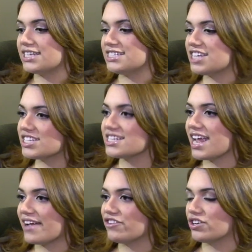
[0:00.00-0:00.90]
Does it
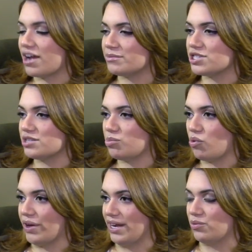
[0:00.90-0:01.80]
ever come to the
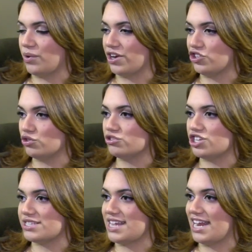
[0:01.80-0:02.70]
point where you
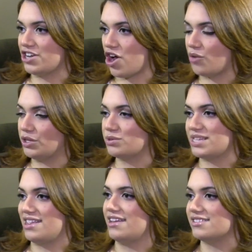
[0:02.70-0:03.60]
just say no and you
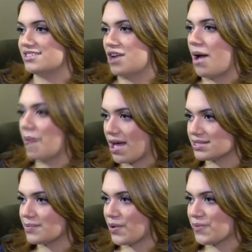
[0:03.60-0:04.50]
say that it's not
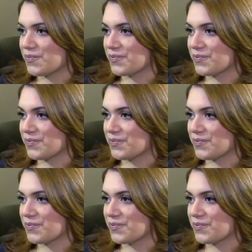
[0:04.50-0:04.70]
possible?